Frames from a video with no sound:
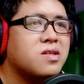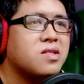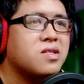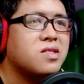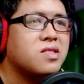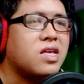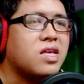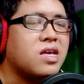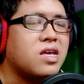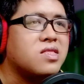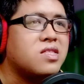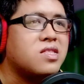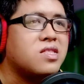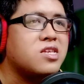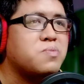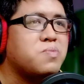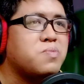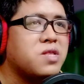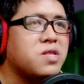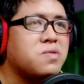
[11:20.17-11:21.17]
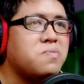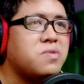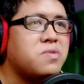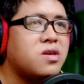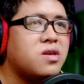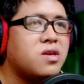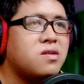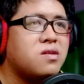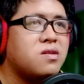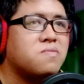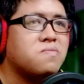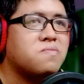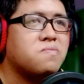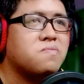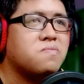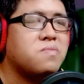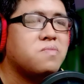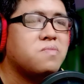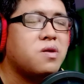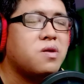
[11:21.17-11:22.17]
Yeah, this might be
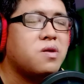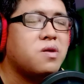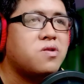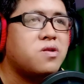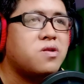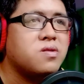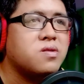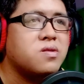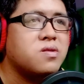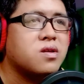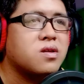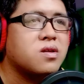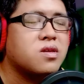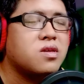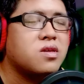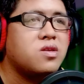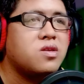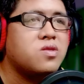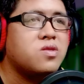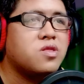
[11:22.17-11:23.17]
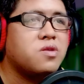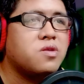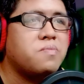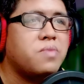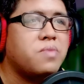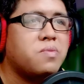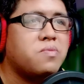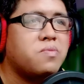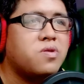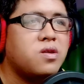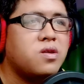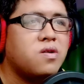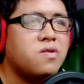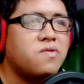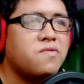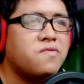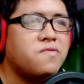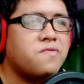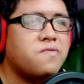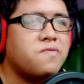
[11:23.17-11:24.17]
a memory key to the memory of
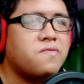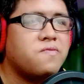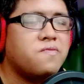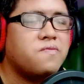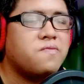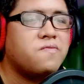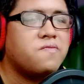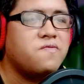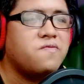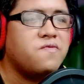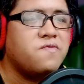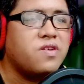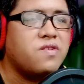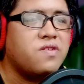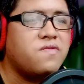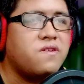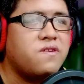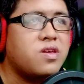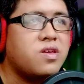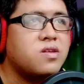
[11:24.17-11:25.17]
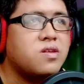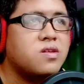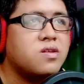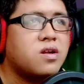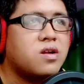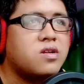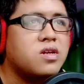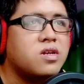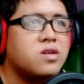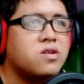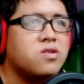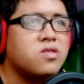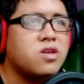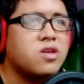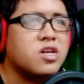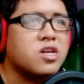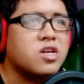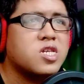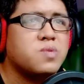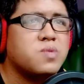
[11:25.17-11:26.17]
Vivi. Are they gonna
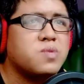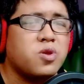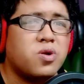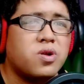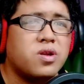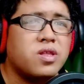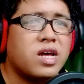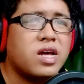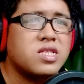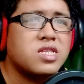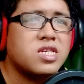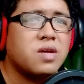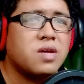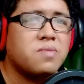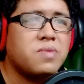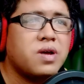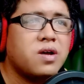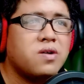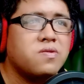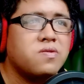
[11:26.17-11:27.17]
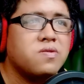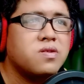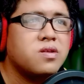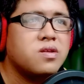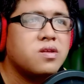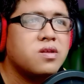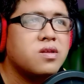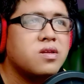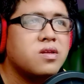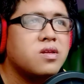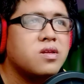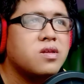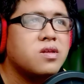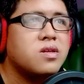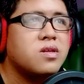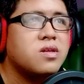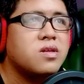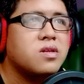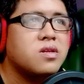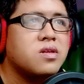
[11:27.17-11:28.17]
explore that somehow?
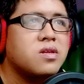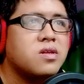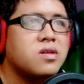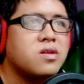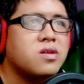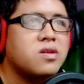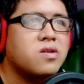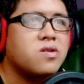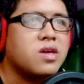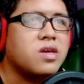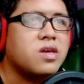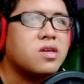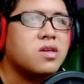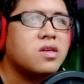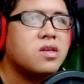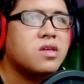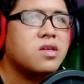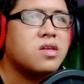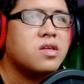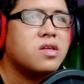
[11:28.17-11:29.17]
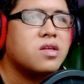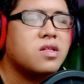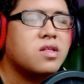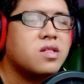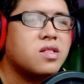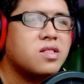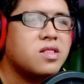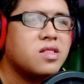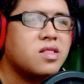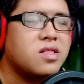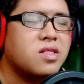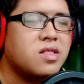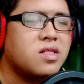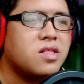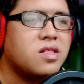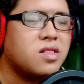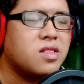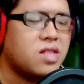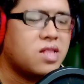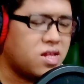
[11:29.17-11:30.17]
Okay.
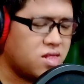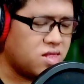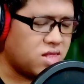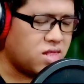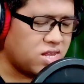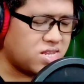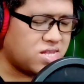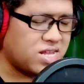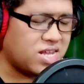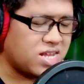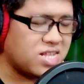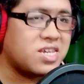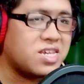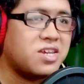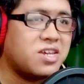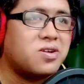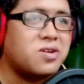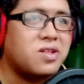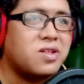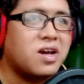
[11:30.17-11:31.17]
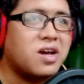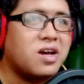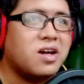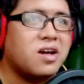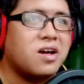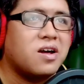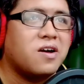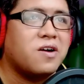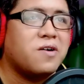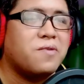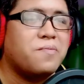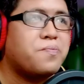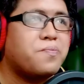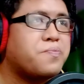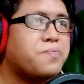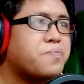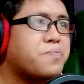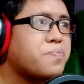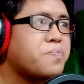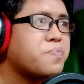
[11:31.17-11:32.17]
Let, let's let's hear the
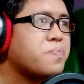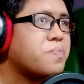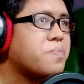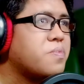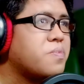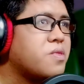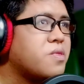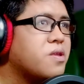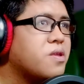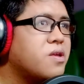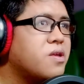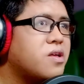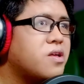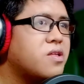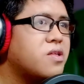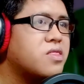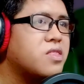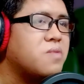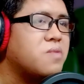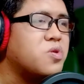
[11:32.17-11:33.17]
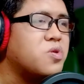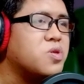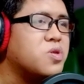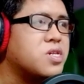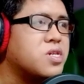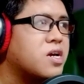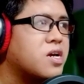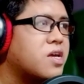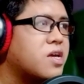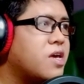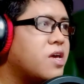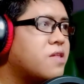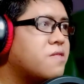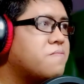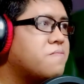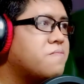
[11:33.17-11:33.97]
the music again.